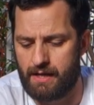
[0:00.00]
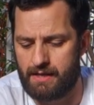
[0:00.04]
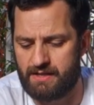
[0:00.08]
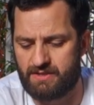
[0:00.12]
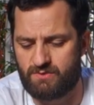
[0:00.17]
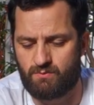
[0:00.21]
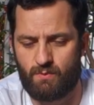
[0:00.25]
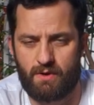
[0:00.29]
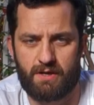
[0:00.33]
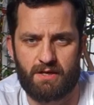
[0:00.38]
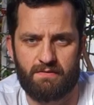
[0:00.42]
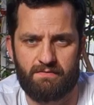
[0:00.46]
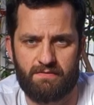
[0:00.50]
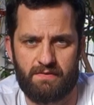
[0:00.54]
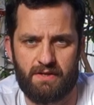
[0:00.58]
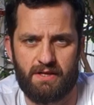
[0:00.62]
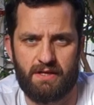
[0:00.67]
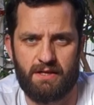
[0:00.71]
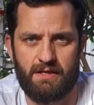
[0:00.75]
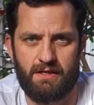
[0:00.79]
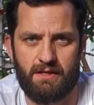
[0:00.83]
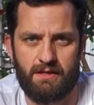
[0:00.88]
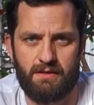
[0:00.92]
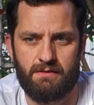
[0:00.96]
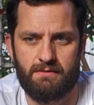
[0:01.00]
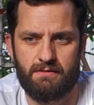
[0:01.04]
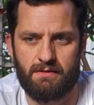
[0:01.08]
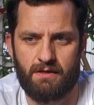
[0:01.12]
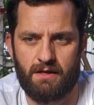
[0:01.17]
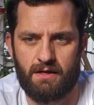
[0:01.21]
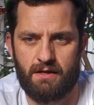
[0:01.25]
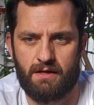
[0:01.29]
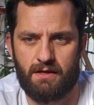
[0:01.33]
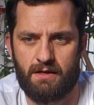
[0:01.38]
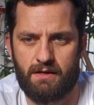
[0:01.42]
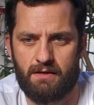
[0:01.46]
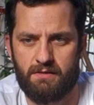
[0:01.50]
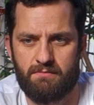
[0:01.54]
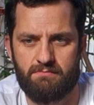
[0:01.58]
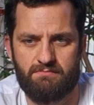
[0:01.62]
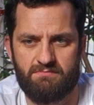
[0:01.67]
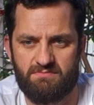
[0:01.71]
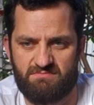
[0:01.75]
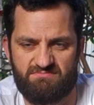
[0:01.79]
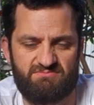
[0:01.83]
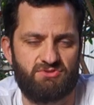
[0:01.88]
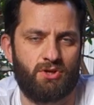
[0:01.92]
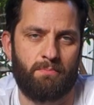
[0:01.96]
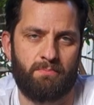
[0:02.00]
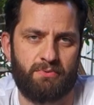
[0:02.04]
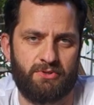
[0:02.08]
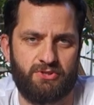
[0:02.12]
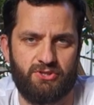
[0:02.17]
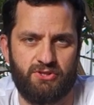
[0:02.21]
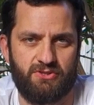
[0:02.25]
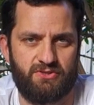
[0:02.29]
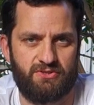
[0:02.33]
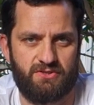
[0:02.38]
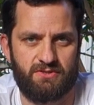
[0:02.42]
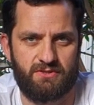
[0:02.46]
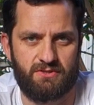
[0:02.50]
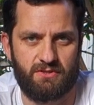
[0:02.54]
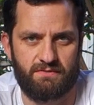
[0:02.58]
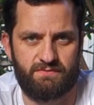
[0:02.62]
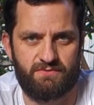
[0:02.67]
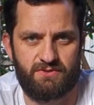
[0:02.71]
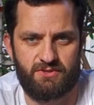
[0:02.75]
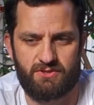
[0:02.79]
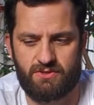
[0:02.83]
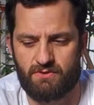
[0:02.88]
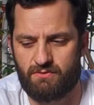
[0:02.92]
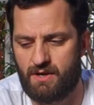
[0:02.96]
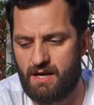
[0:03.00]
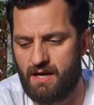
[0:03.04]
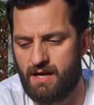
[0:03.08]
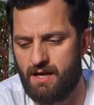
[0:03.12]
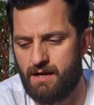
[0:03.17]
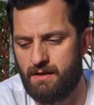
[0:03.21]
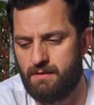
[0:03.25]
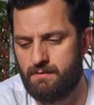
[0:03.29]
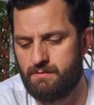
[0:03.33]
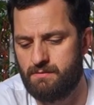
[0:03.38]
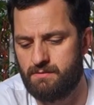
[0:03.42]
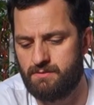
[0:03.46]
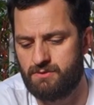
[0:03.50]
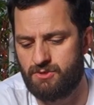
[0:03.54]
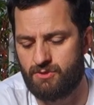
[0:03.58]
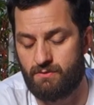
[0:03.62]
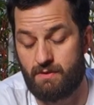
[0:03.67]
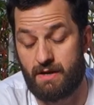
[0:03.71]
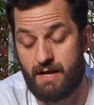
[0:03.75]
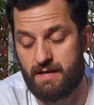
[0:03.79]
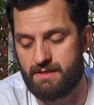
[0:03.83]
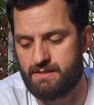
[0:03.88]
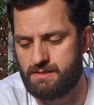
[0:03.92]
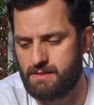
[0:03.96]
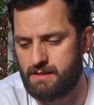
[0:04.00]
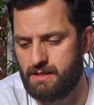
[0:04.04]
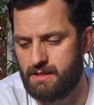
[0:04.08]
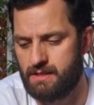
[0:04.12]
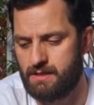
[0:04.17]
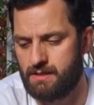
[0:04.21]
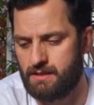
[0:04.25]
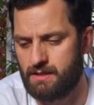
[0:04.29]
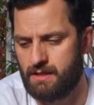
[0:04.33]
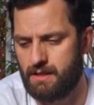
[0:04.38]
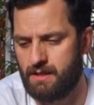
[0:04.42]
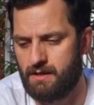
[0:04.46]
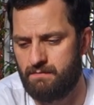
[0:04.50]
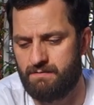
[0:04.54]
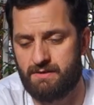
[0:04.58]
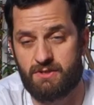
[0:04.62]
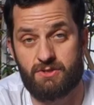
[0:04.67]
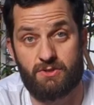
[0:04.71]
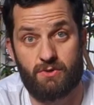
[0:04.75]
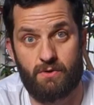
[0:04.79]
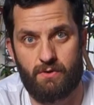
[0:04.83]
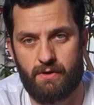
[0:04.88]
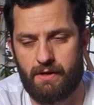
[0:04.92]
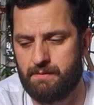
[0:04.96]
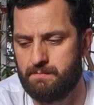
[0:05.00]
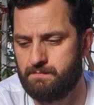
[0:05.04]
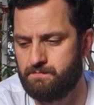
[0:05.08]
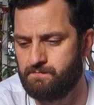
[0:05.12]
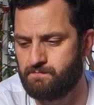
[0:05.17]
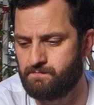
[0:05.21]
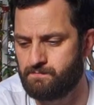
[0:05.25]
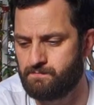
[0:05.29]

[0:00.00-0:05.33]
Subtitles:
is one of the top producers of Syrah Shiraz in Victoria.